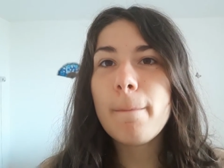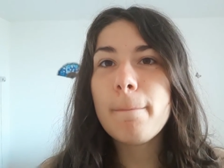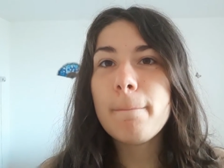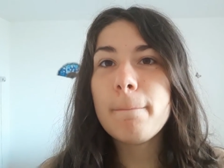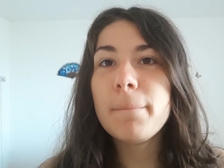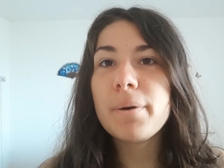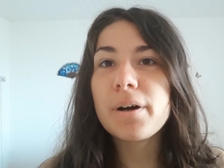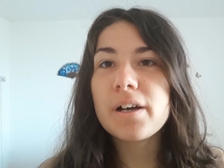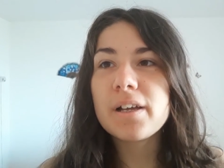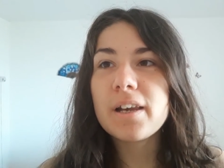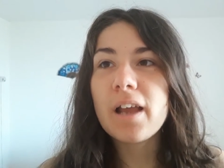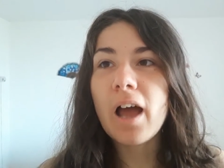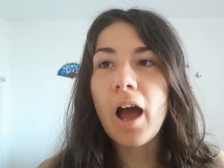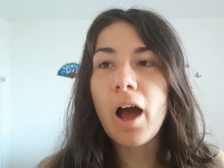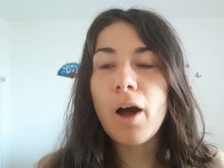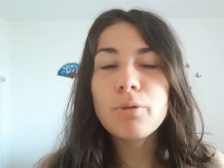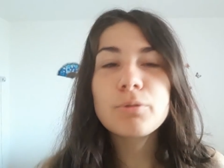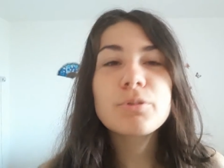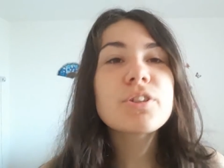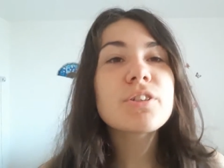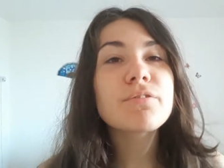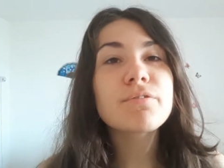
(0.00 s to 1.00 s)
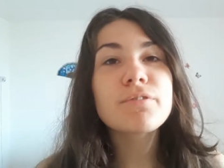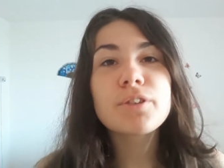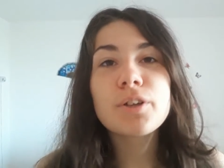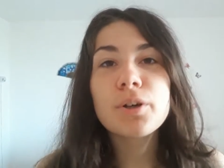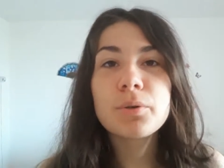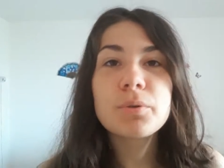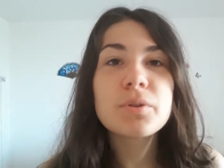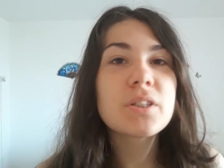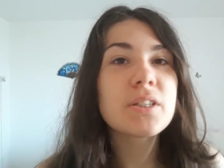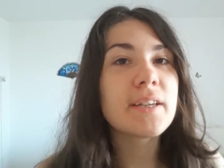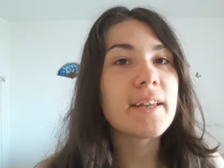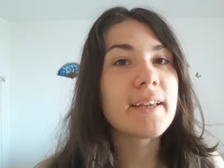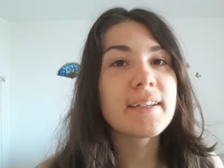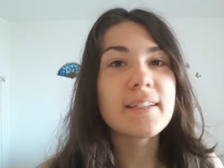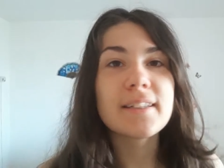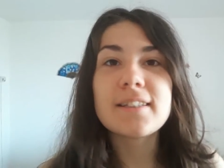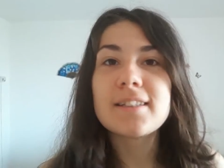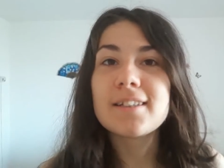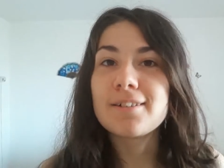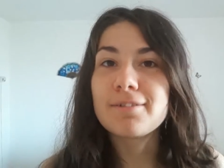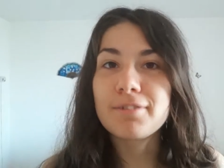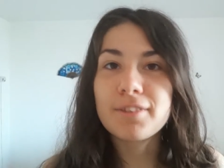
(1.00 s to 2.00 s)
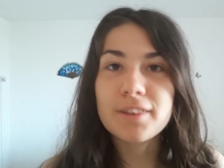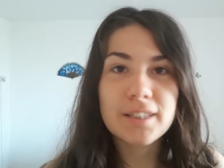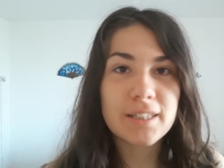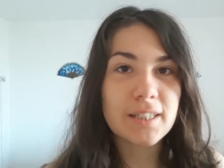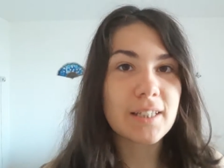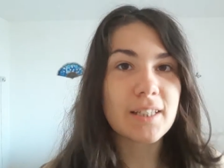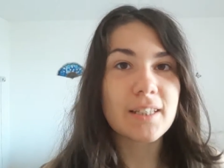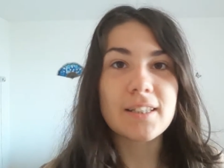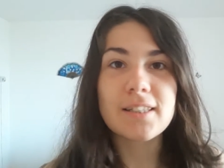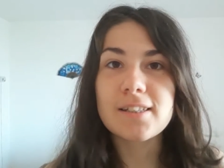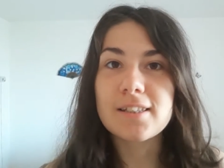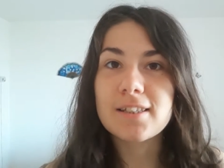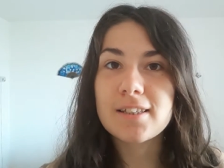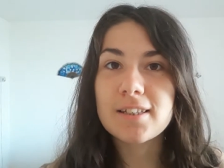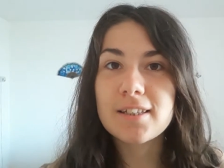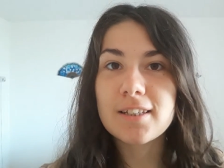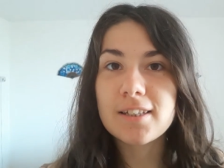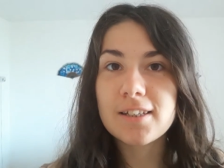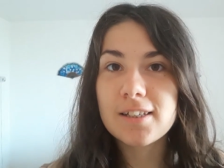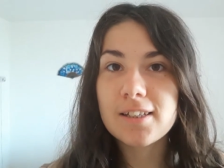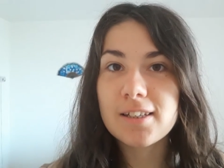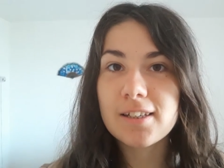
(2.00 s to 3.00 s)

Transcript: but out of those negative things,